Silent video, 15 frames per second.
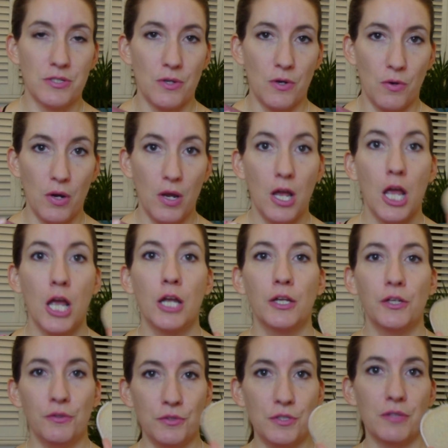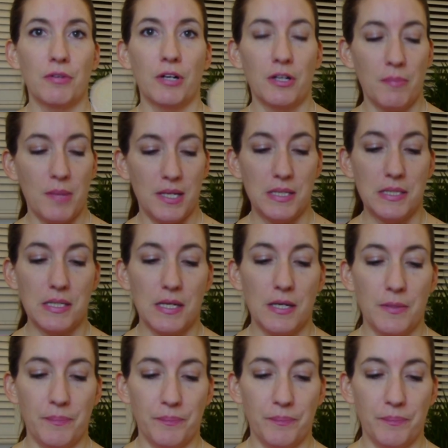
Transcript: So hugely recommend